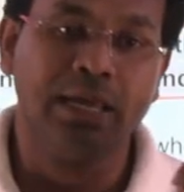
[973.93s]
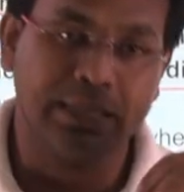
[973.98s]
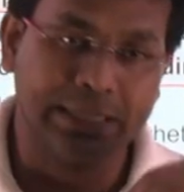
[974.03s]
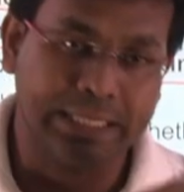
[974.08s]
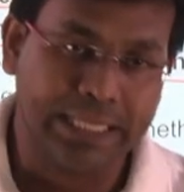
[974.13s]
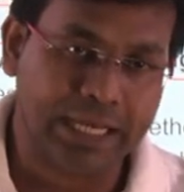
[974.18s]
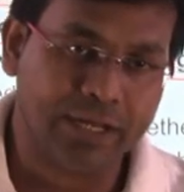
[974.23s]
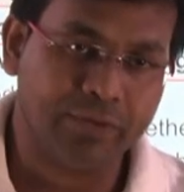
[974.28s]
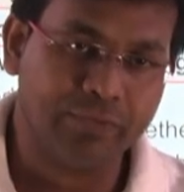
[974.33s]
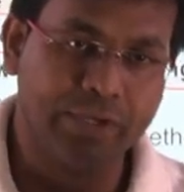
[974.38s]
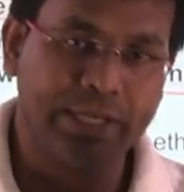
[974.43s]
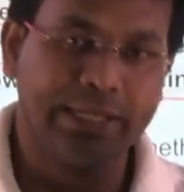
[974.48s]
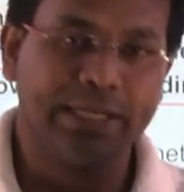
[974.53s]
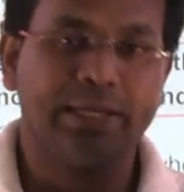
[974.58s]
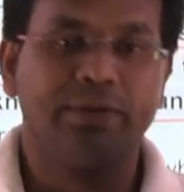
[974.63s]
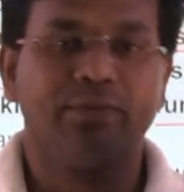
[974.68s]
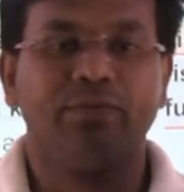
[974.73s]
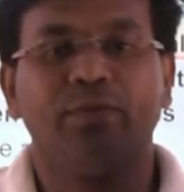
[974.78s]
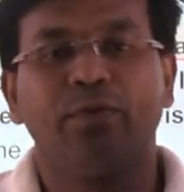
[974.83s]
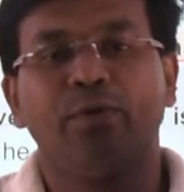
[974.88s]
They are
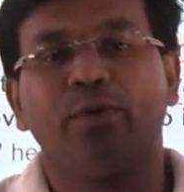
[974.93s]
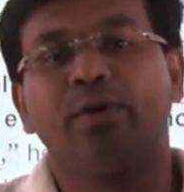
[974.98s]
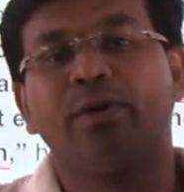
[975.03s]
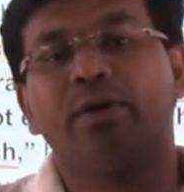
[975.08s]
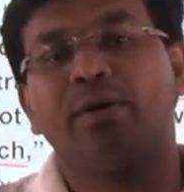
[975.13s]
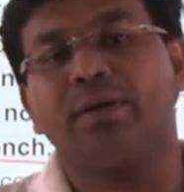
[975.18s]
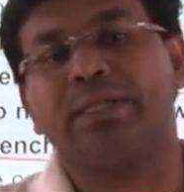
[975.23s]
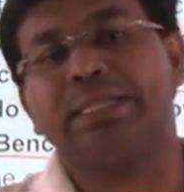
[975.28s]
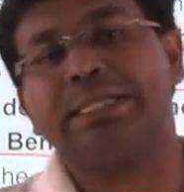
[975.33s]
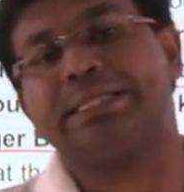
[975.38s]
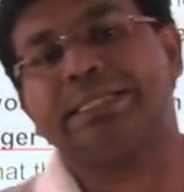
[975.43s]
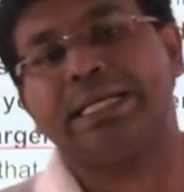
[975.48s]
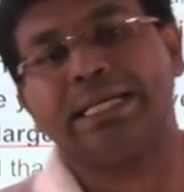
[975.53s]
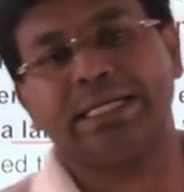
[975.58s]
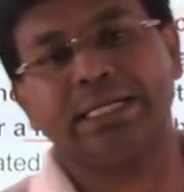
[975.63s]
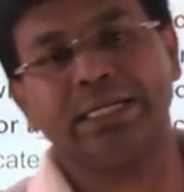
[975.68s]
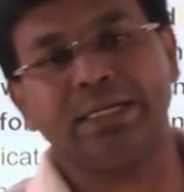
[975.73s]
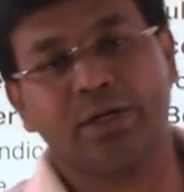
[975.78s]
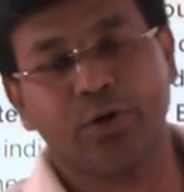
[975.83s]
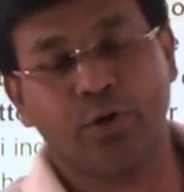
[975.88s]
waiting for the
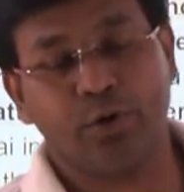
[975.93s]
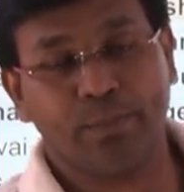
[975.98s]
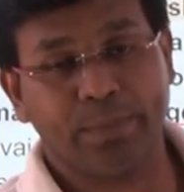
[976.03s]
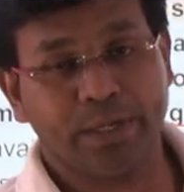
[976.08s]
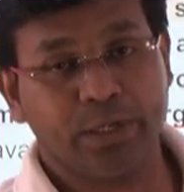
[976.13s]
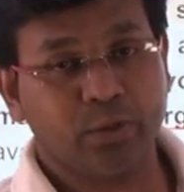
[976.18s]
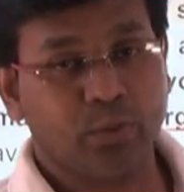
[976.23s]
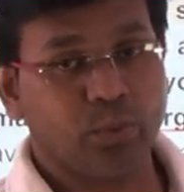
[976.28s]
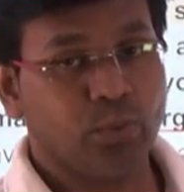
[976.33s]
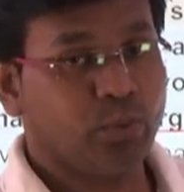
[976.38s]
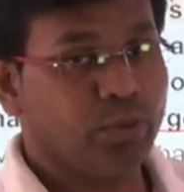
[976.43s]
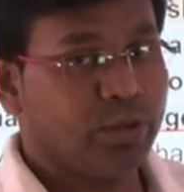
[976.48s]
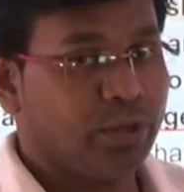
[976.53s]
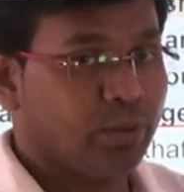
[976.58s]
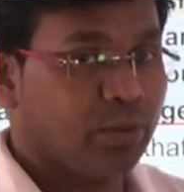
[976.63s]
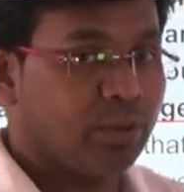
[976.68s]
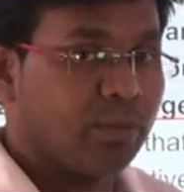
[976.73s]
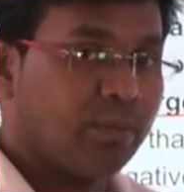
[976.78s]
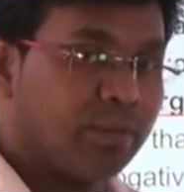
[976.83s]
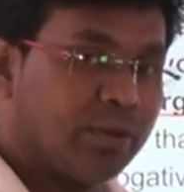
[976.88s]
central government to,
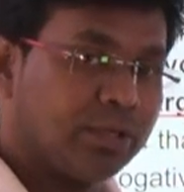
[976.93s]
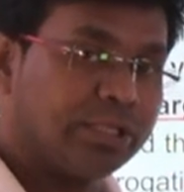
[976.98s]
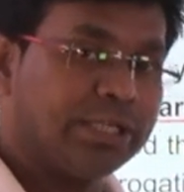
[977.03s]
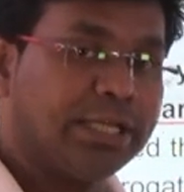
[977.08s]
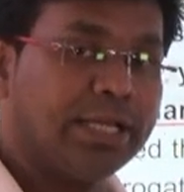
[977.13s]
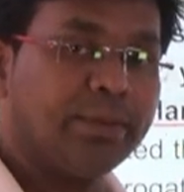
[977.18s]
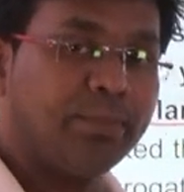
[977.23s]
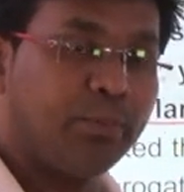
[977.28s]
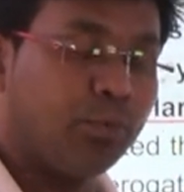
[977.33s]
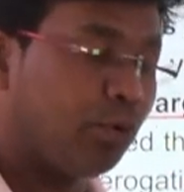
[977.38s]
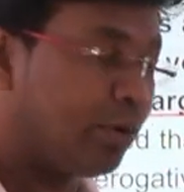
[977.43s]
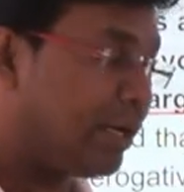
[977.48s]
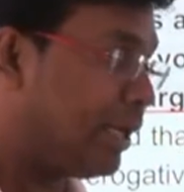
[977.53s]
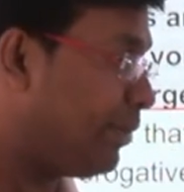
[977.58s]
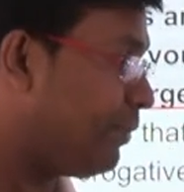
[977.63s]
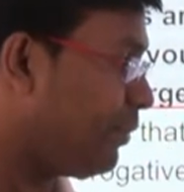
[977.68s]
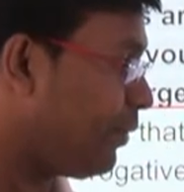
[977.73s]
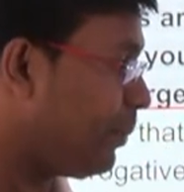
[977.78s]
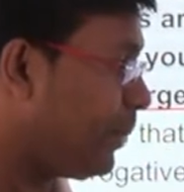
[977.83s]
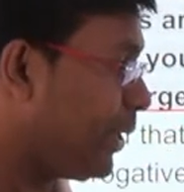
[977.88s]
you know, share more
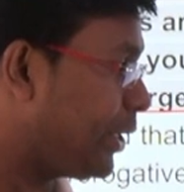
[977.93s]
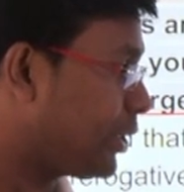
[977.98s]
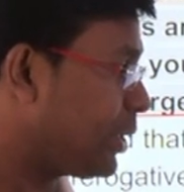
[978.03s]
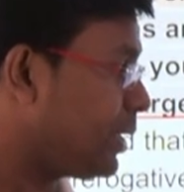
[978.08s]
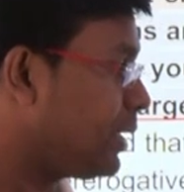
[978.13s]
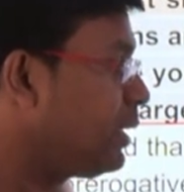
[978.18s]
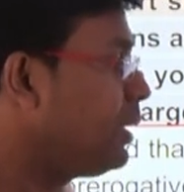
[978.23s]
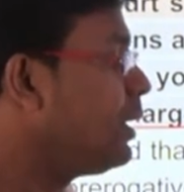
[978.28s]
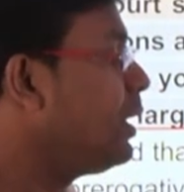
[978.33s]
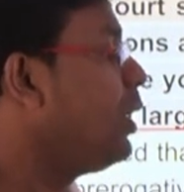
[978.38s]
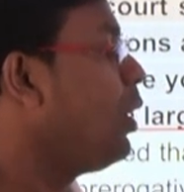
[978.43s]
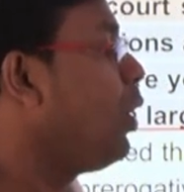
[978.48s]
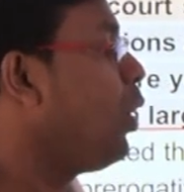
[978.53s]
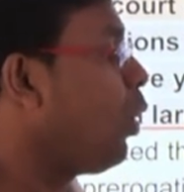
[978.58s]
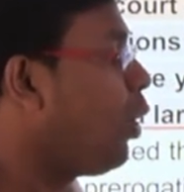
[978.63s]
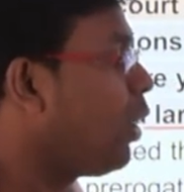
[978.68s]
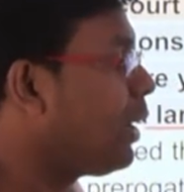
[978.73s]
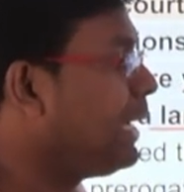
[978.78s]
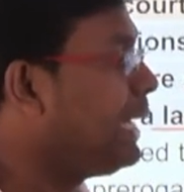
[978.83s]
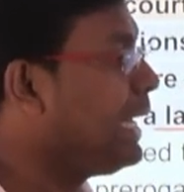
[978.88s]
information.
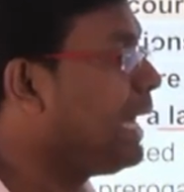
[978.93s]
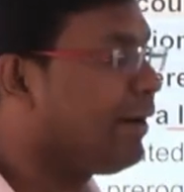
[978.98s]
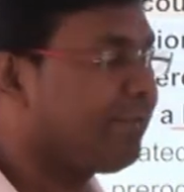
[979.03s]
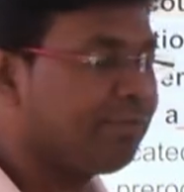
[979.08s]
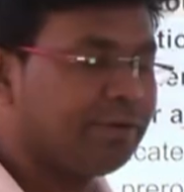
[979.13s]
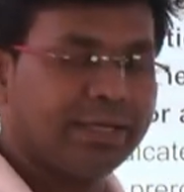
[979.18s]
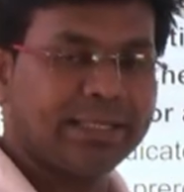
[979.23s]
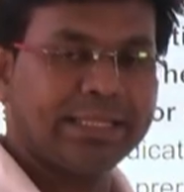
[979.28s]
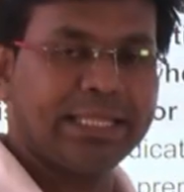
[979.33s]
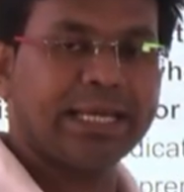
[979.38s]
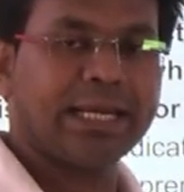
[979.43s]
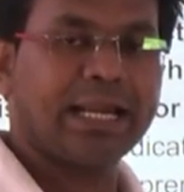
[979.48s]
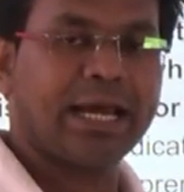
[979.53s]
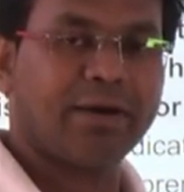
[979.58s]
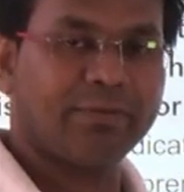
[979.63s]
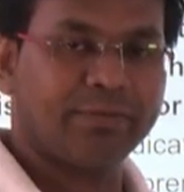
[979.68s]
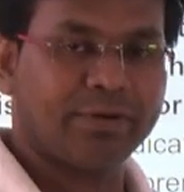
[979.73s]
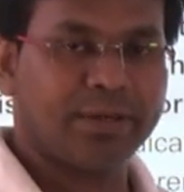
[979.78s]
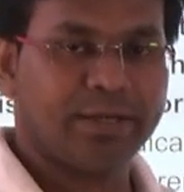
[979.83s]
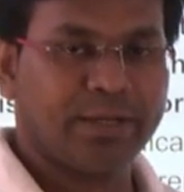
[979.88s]
Only after then,
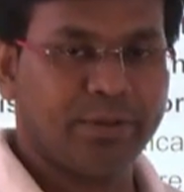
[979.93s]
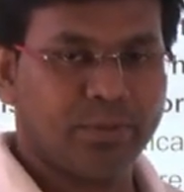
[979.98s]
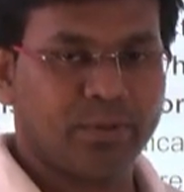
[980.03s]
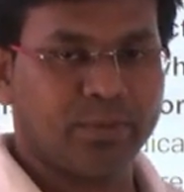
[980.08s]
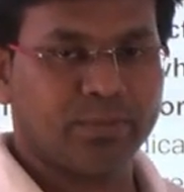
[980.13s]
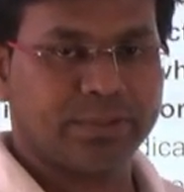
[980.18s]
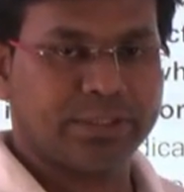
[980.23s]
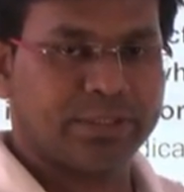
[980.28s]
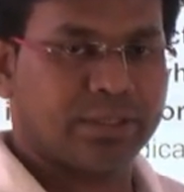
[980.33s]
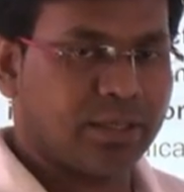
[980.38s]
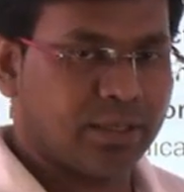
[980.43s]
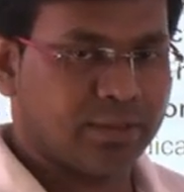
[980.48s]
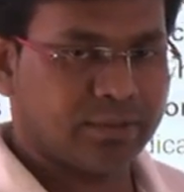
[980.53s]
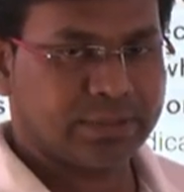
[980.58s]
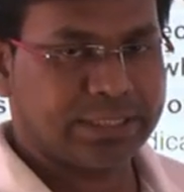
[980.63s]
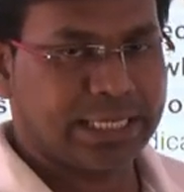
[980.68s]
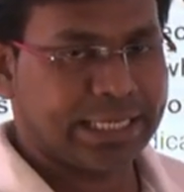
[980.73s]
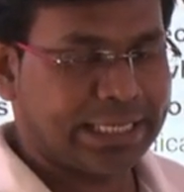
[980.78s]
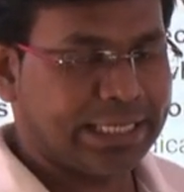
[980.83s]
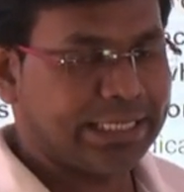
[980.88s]
after, you know,
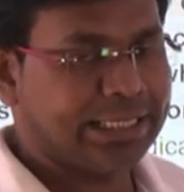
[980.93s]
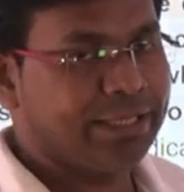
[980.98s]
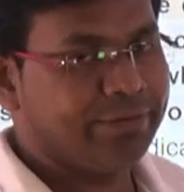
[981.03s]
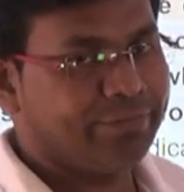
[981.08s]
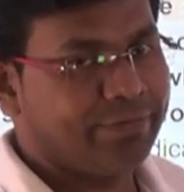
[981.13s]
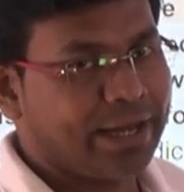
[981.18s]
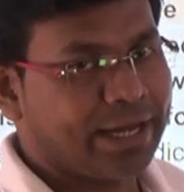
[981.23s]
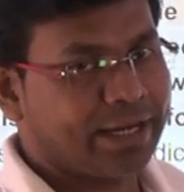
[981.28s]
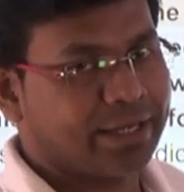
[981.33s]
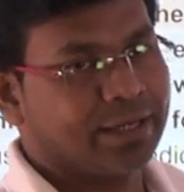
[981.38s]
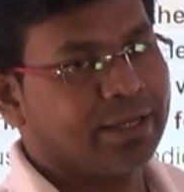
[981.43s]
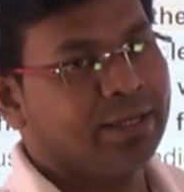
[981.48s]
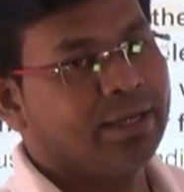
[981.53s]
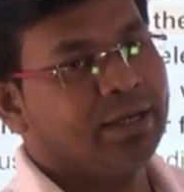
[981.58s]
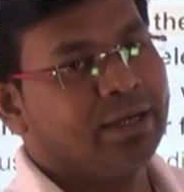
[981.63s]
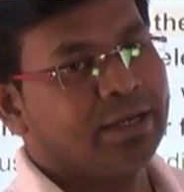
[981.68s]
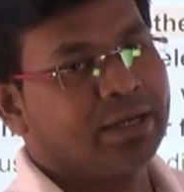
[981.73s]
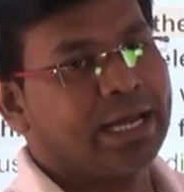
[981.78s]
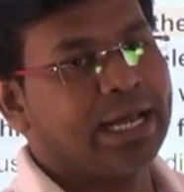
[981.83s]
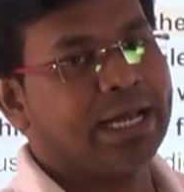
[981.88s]
checking the fact,
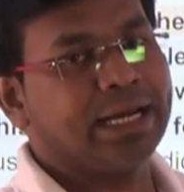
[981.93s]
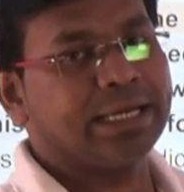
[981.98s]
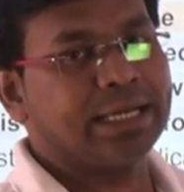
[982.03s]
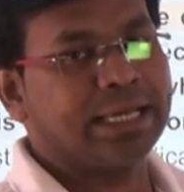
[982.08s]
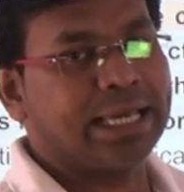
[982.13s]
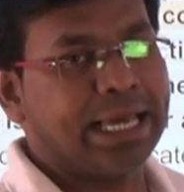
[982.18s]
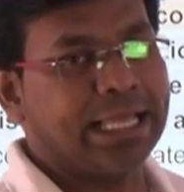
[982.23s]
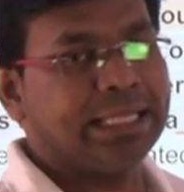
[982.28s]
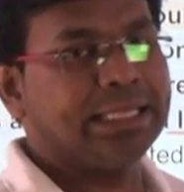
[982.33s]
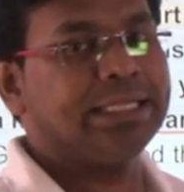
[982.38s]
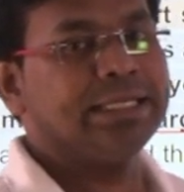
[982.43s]
right, can